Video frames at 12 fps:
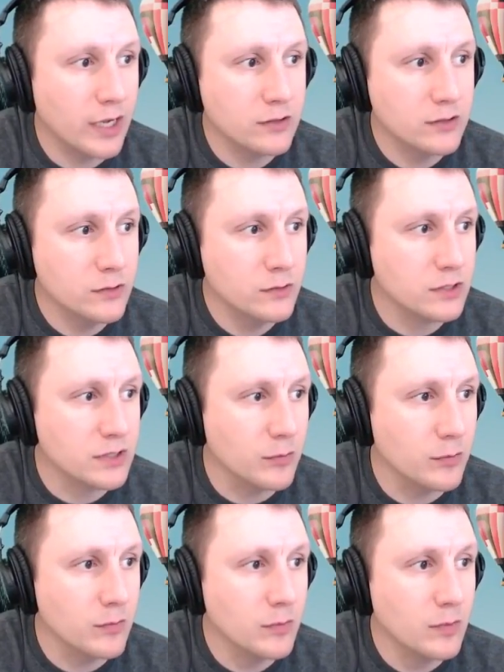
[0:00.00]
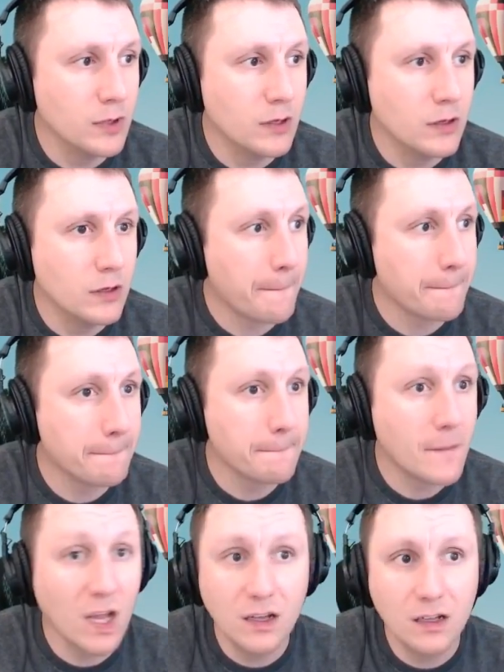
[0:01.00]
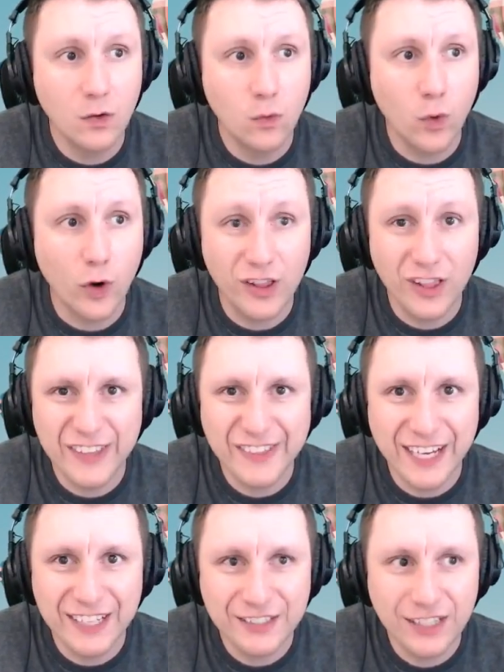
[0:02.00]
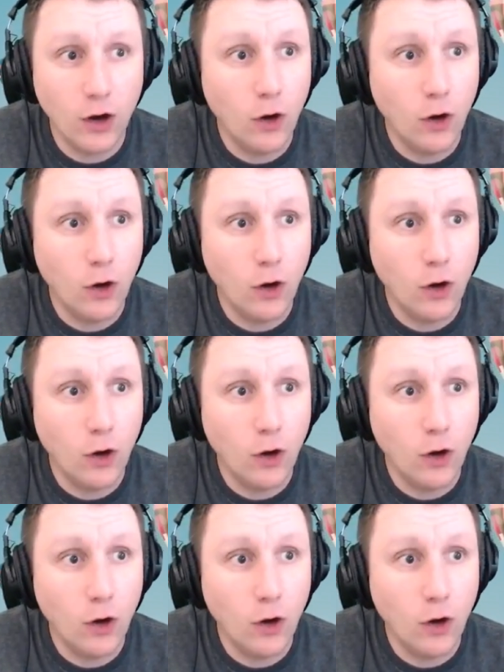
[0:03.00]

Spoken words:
well now it's doing something. We're going to let that sit.